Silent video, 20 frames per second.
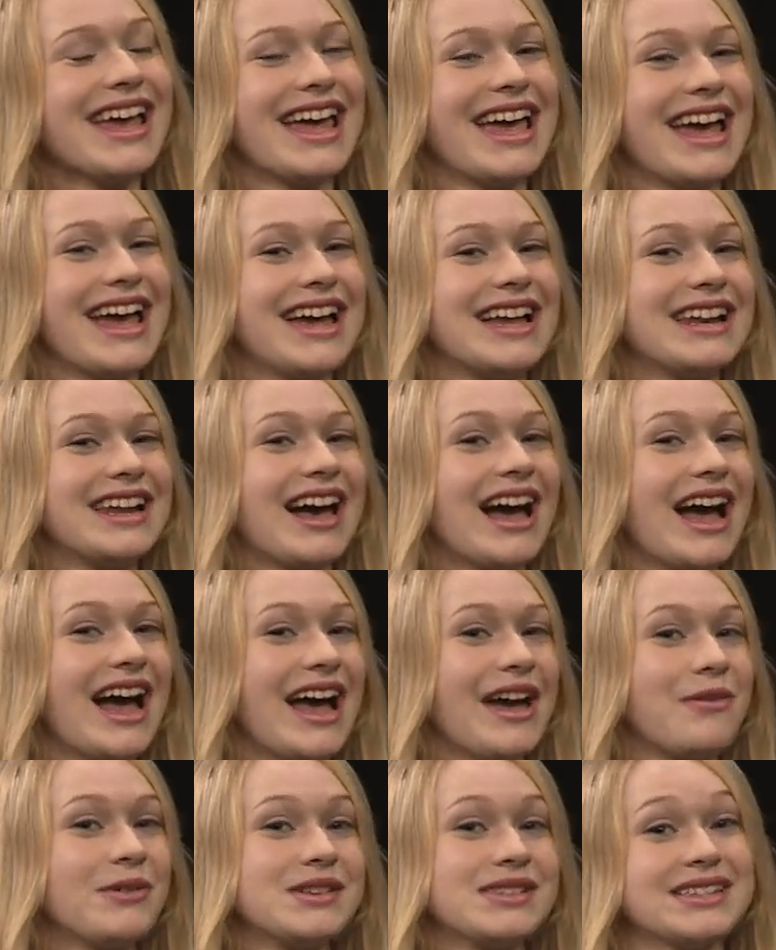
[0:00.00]
And
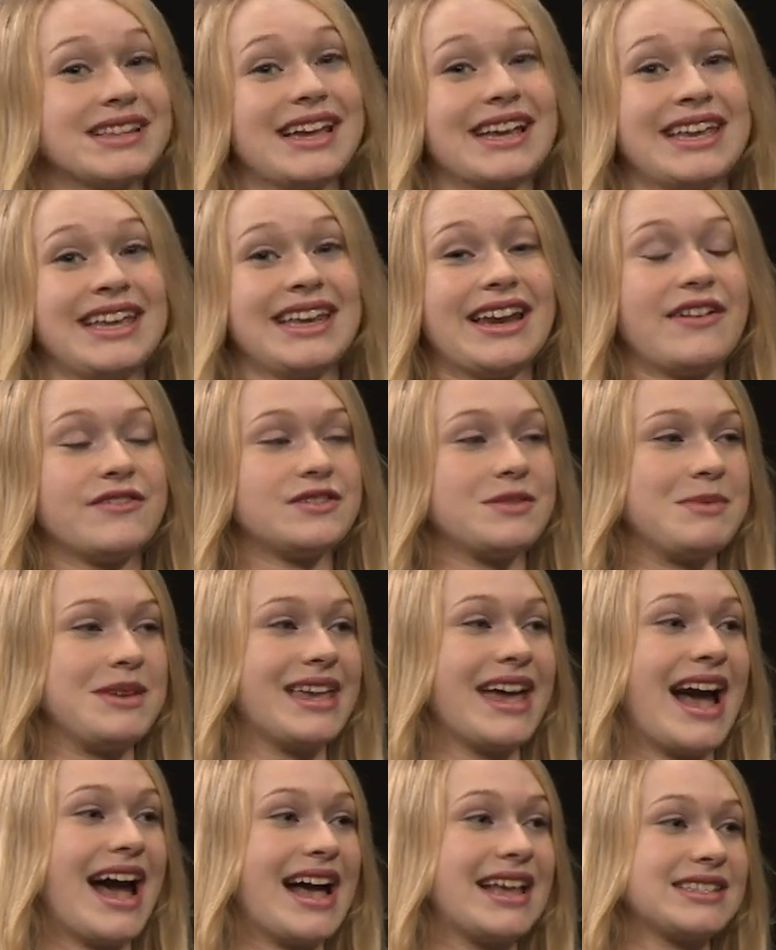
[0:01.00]
I was lucky enough to be
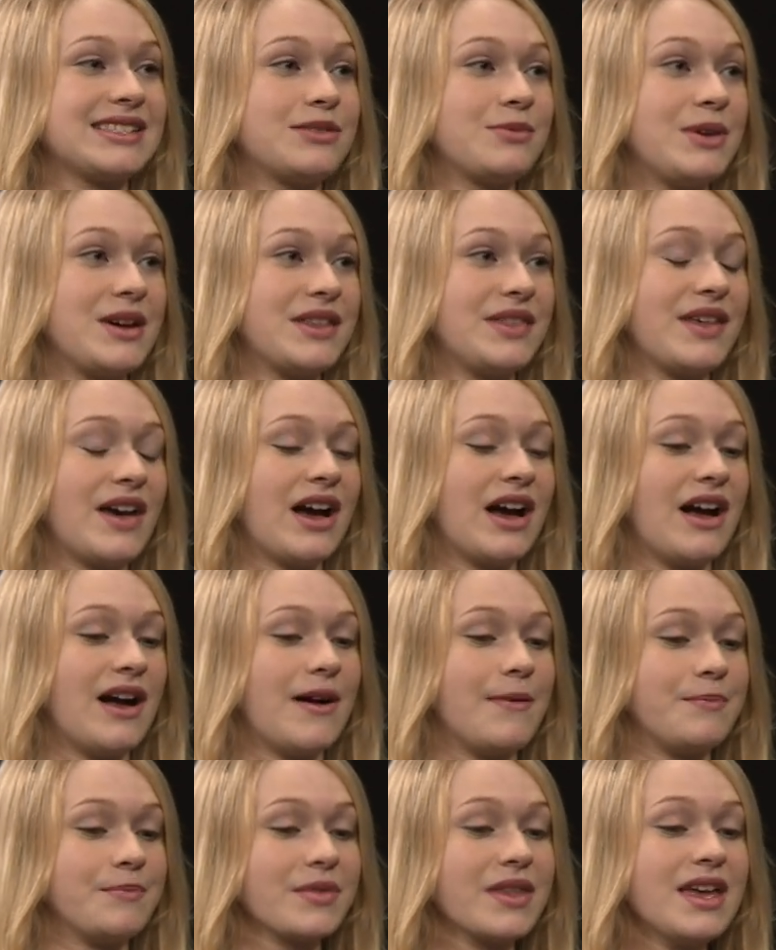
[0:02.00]
cast with
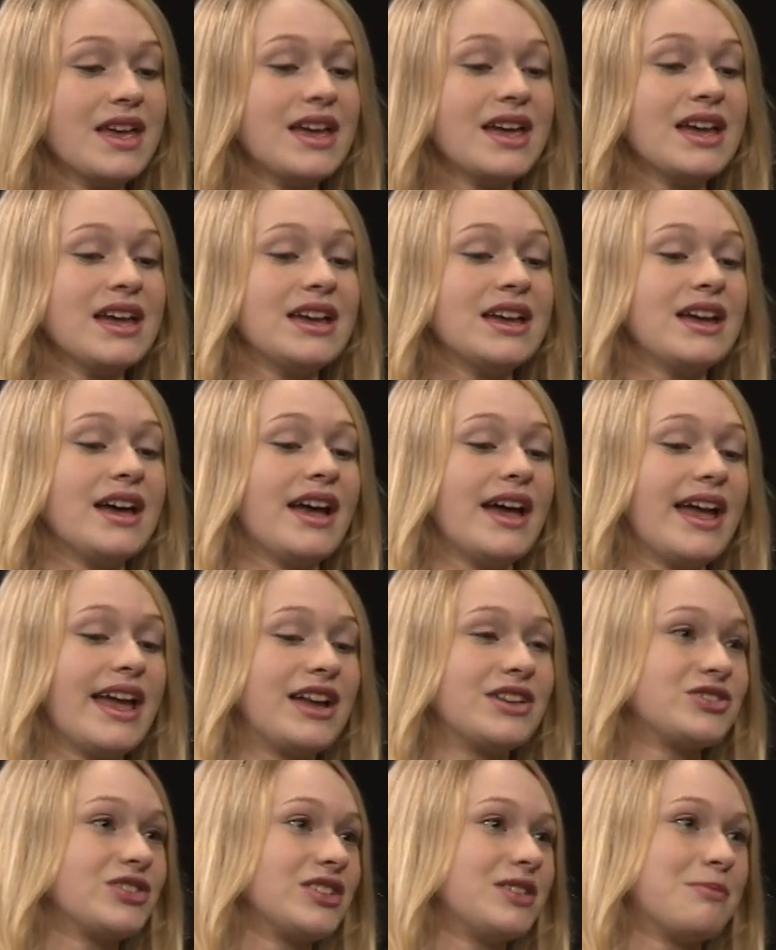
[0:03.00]

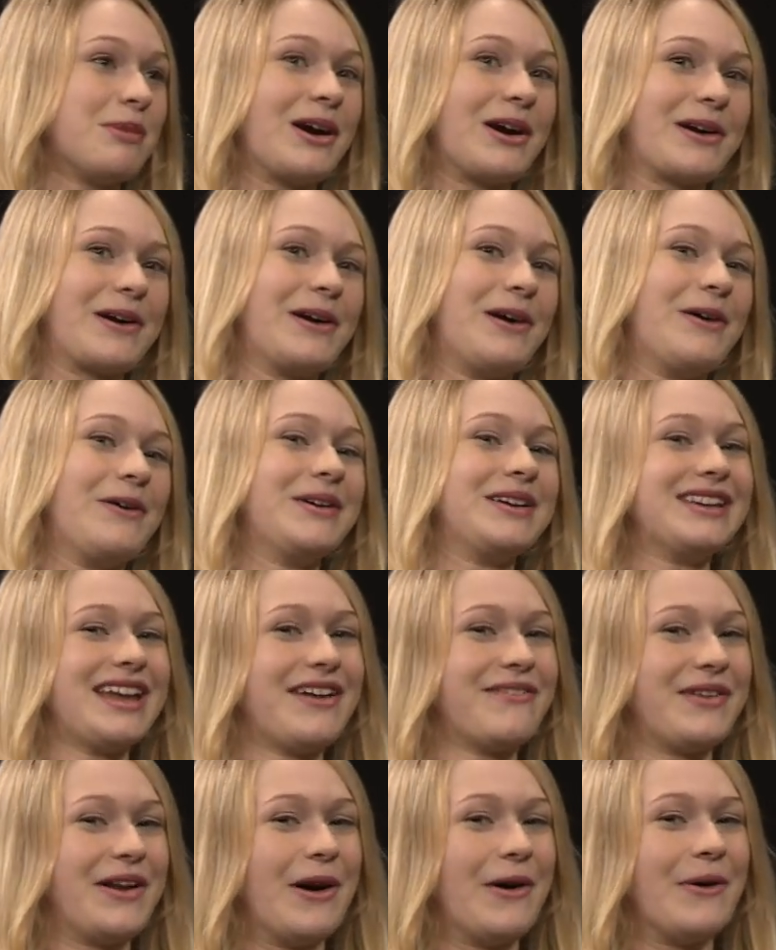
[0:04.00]
Angela DeMarco and
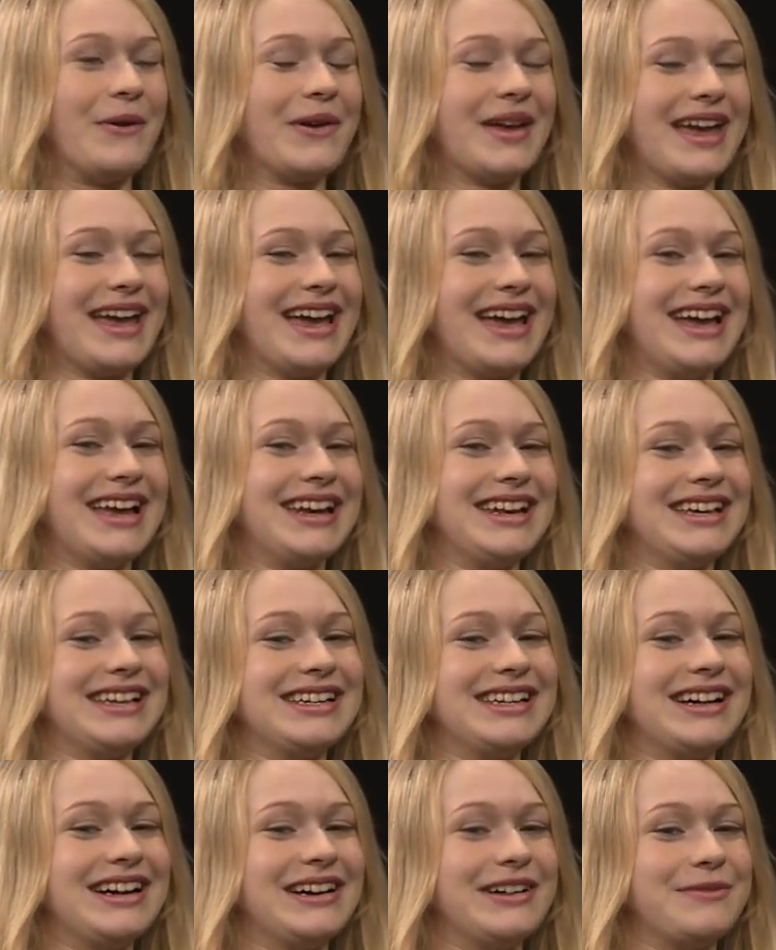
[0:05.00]
David Hogan
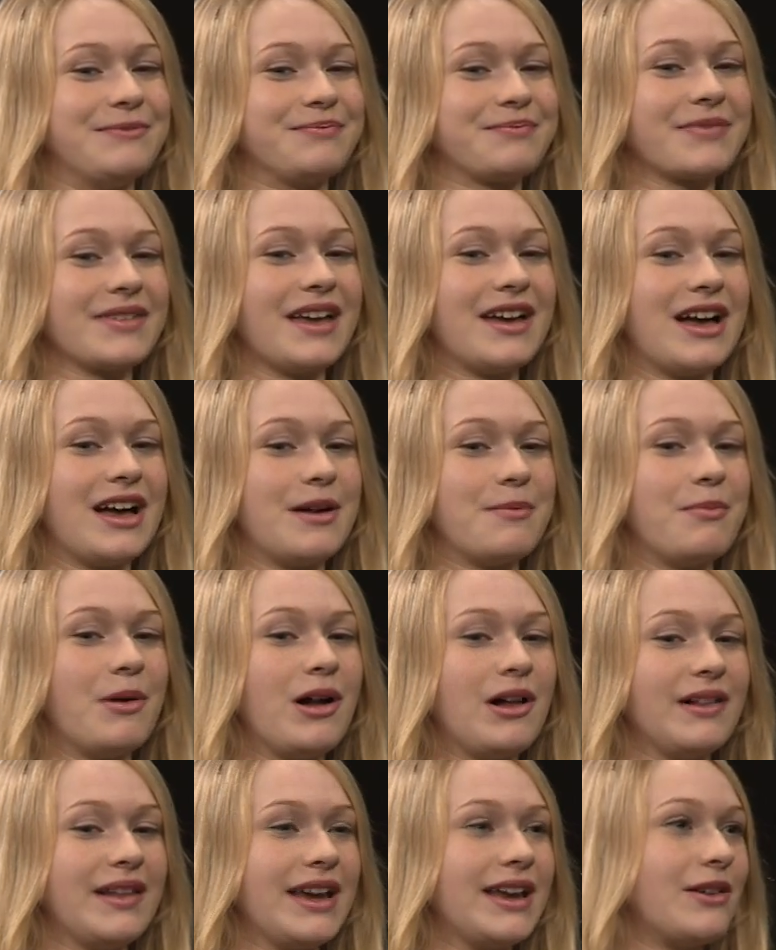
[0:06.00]
and
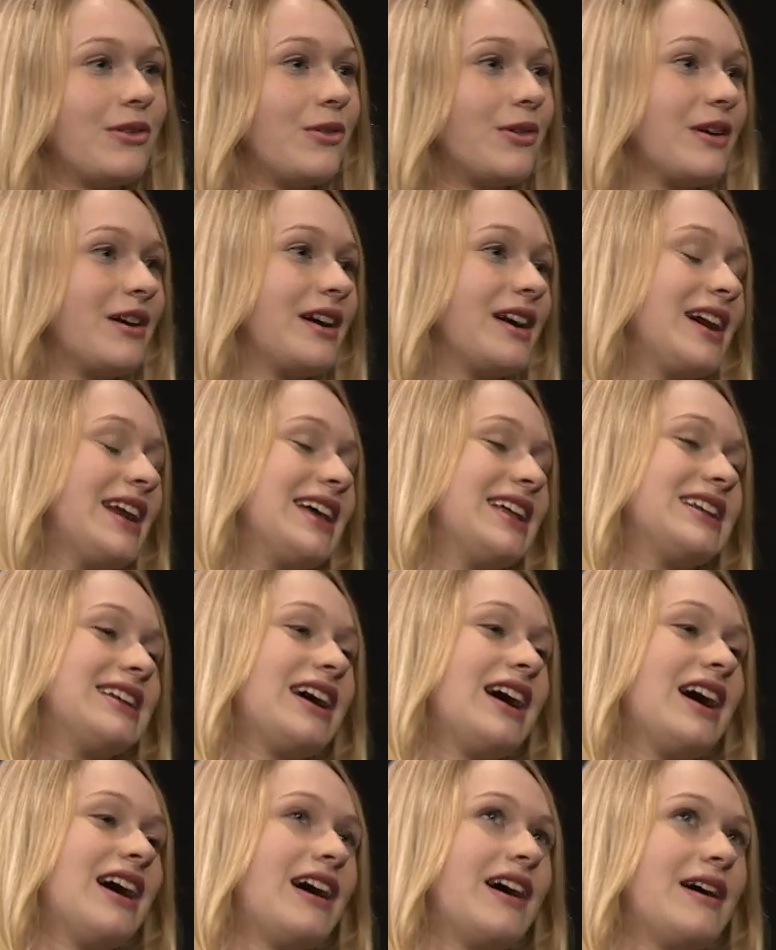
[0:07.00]
Paul Einhorn
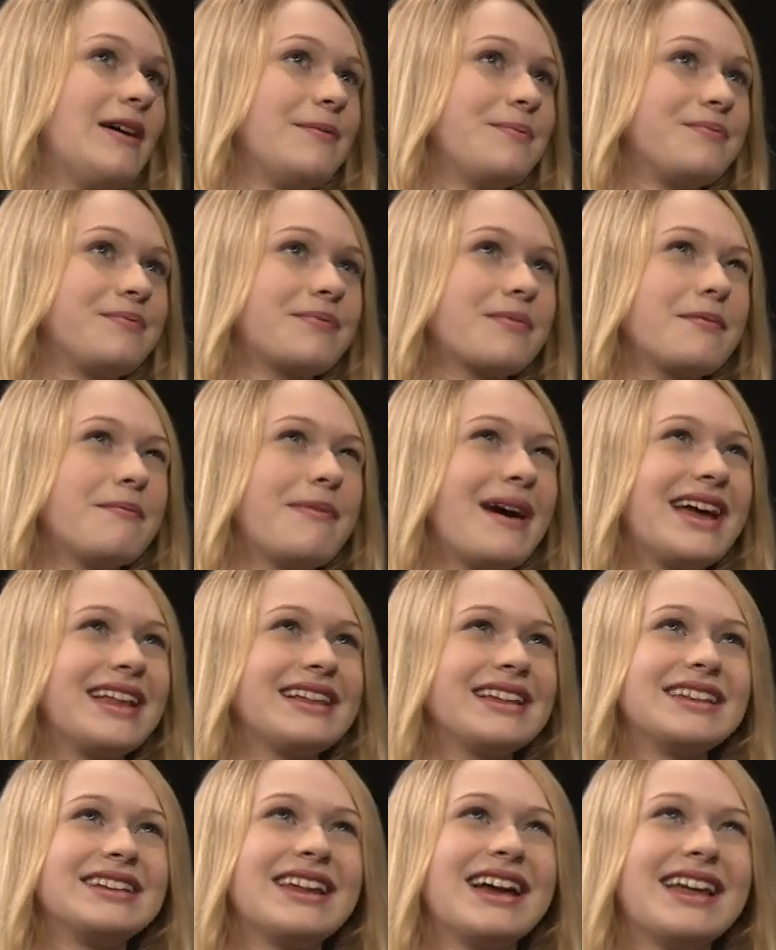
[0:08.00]
and
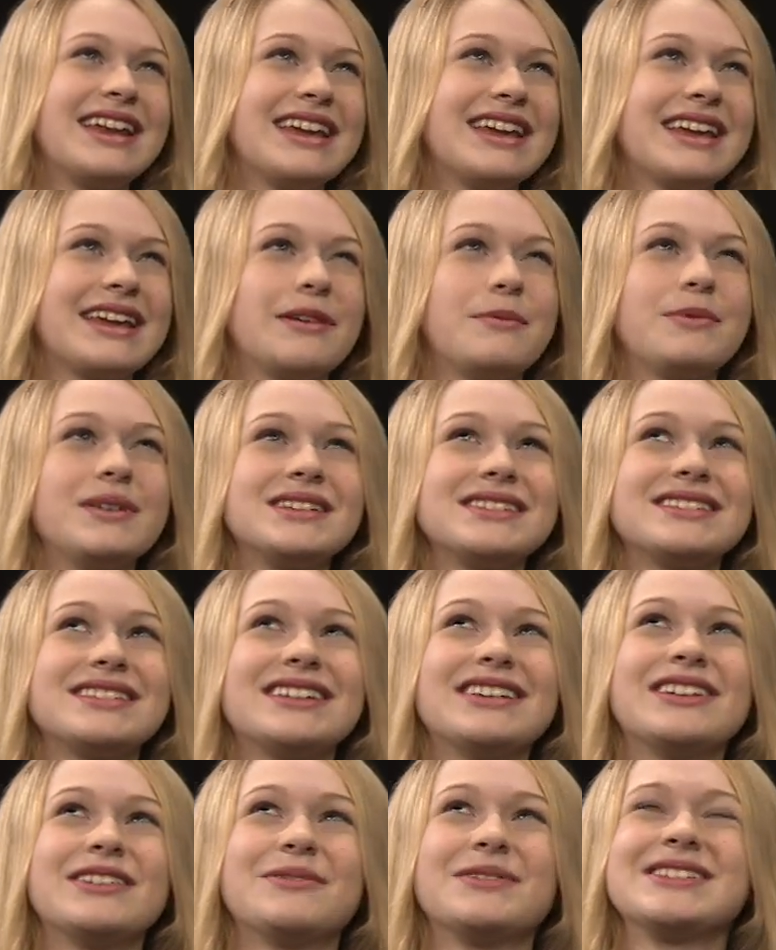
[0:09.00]
Madeline Nutting and
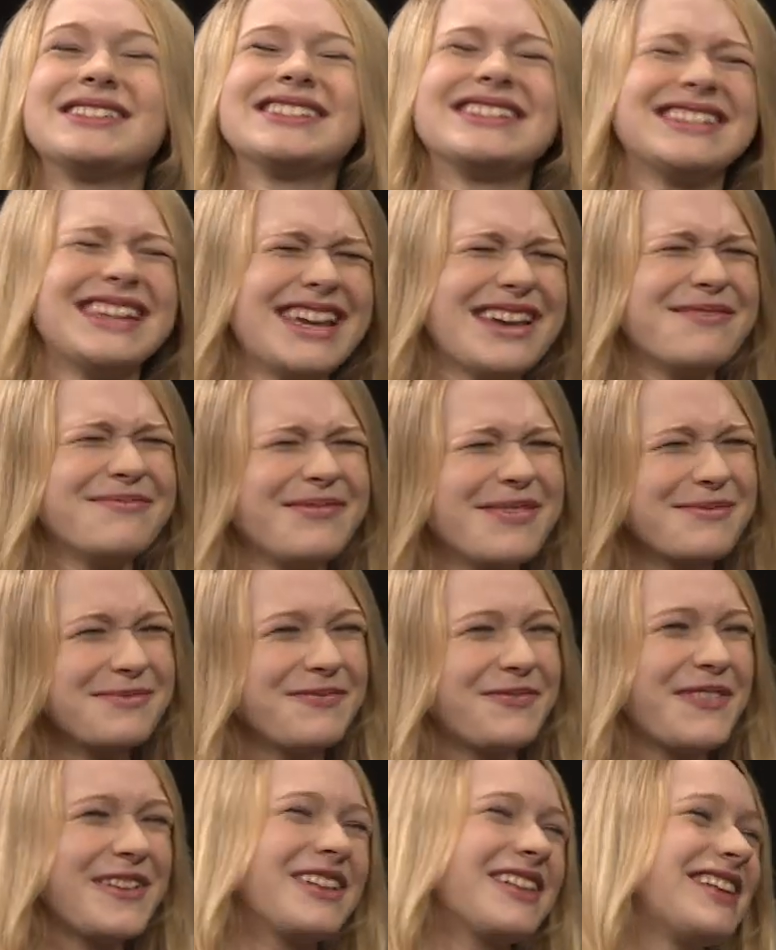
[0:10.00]
what's his name? I
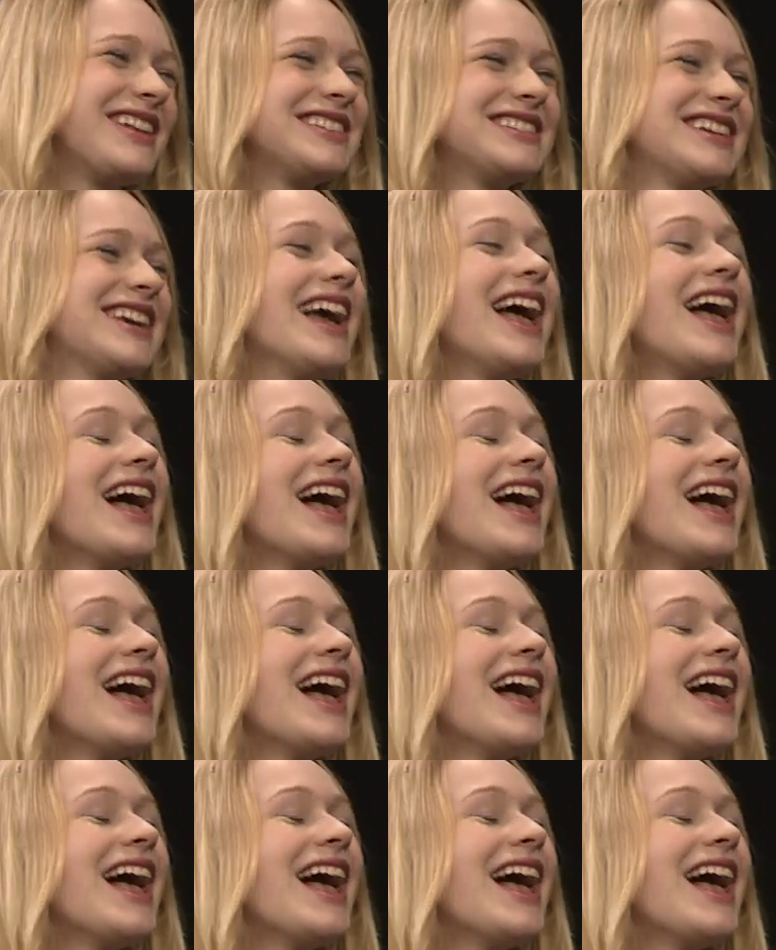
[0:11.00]
feel guilty.